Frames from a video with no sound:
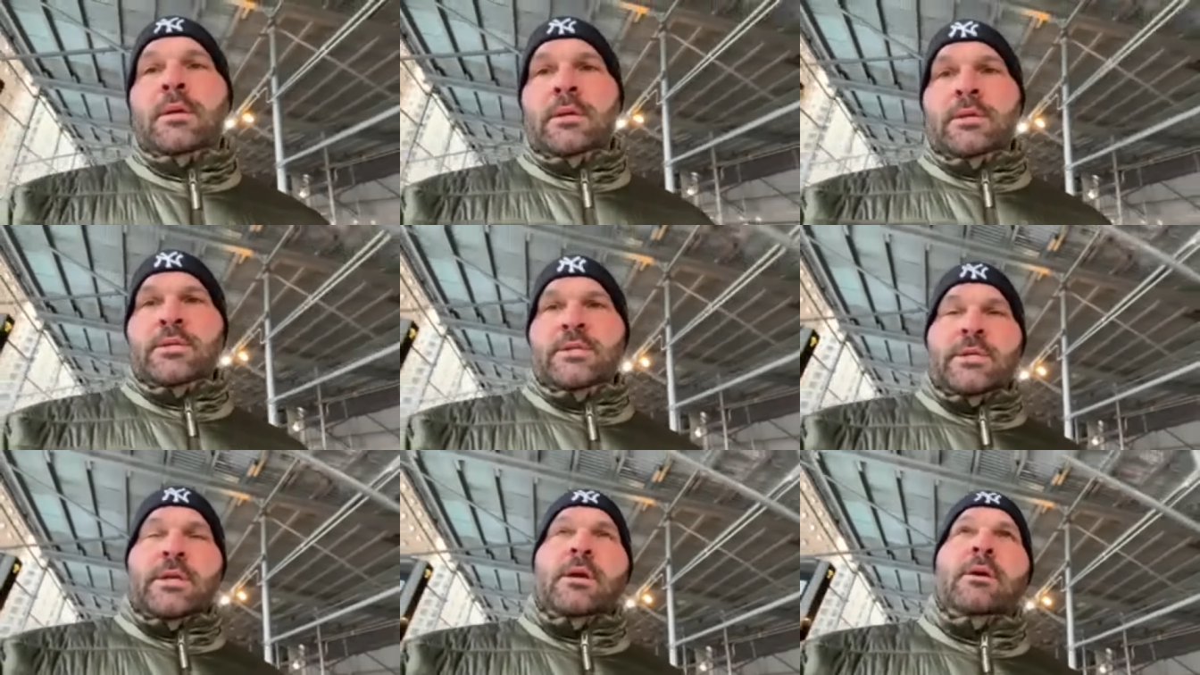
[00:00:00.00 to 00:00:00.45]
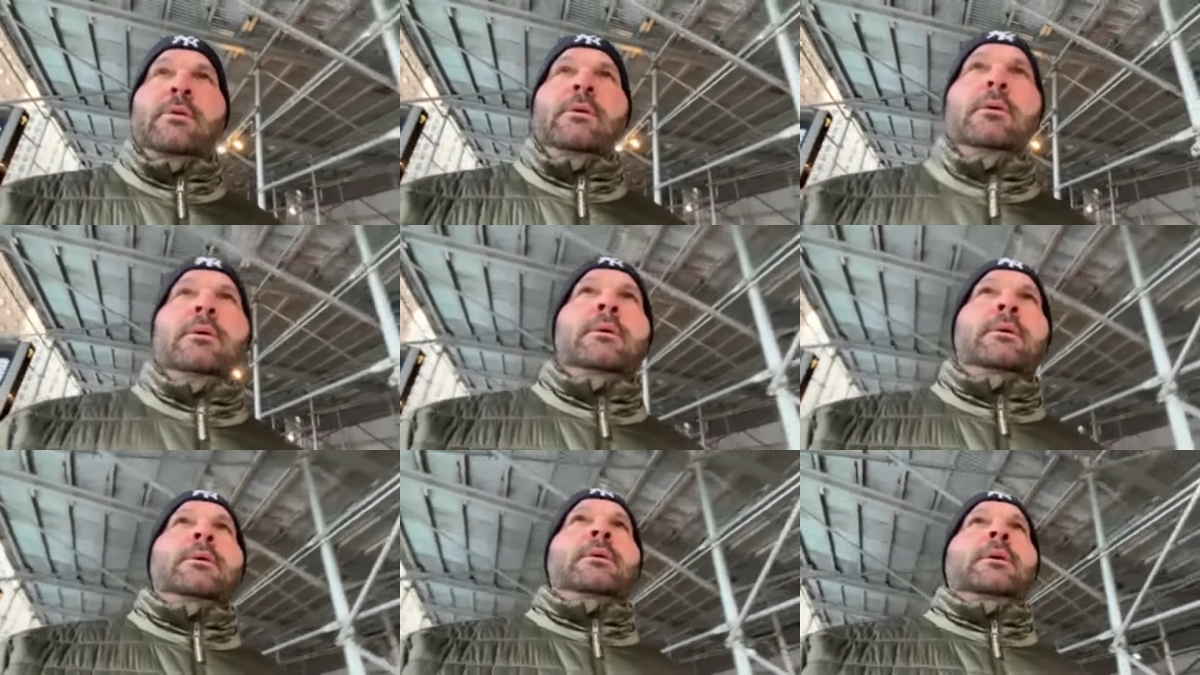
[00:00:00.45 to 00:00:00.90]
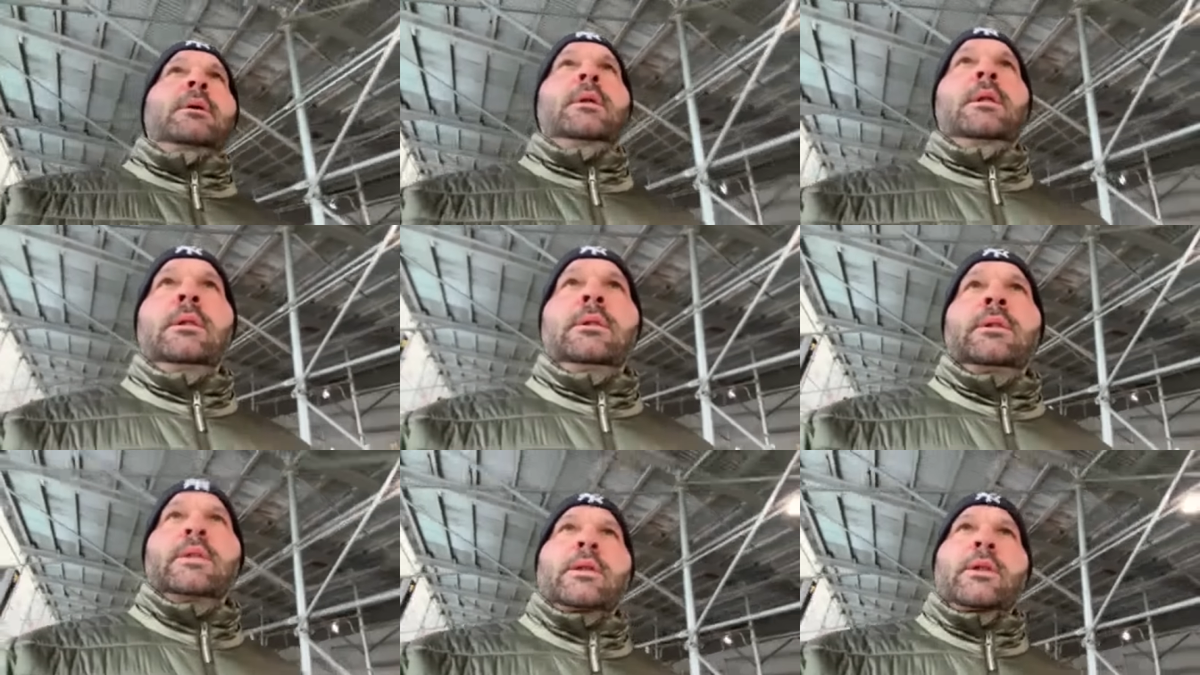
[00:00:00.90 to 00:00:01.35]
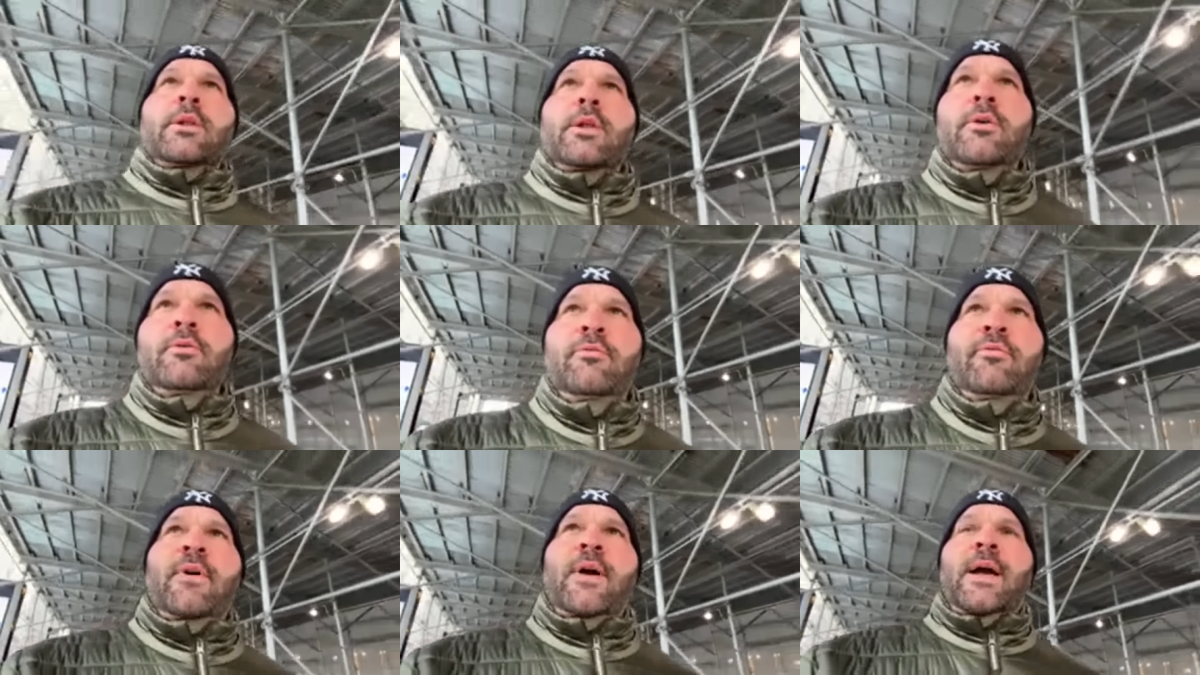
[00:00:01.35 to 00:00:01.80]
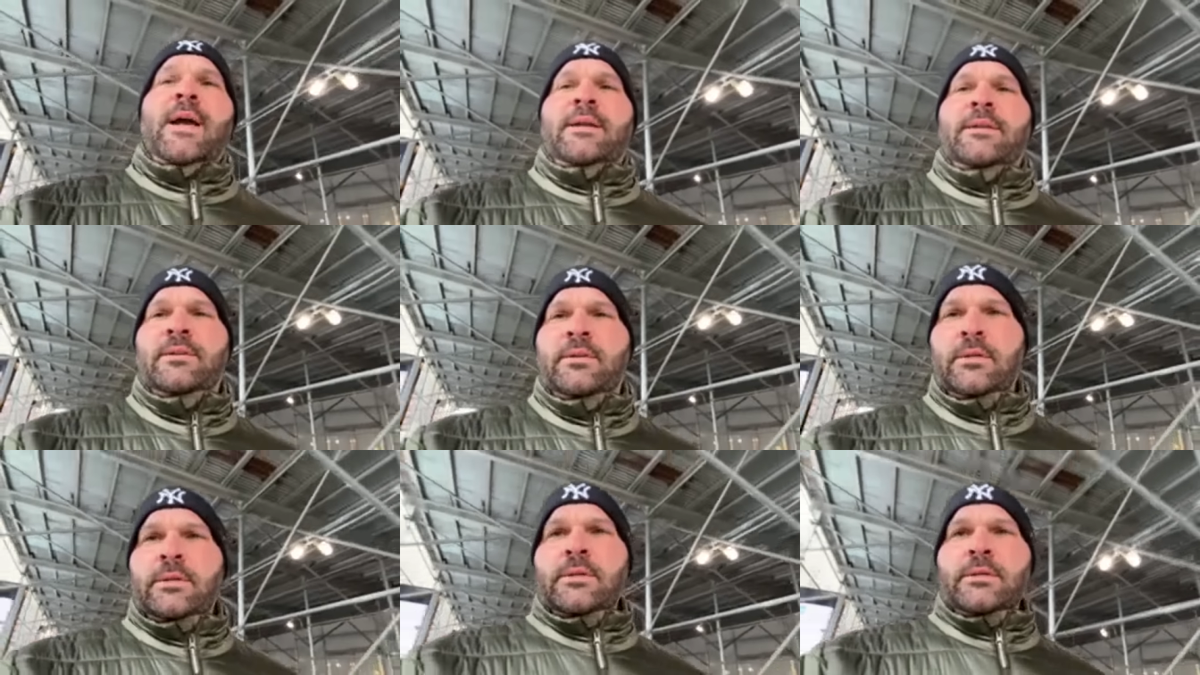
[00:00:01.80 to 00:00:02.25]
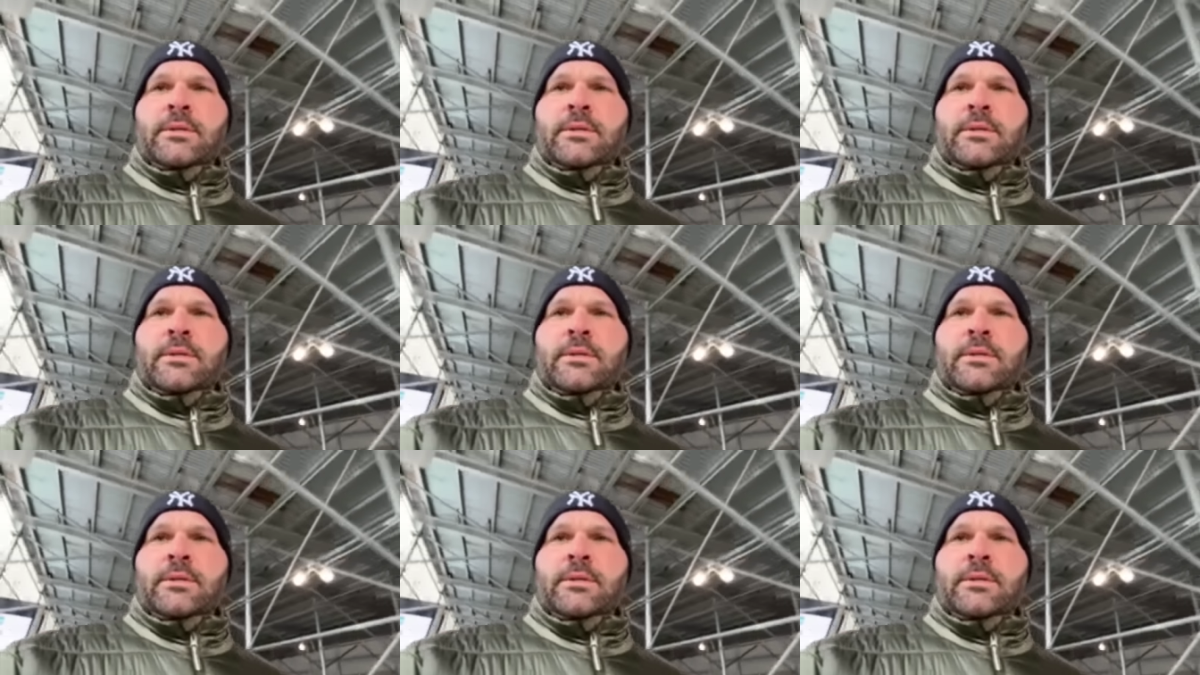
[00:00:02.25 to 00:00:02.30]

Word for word: So, little known fact,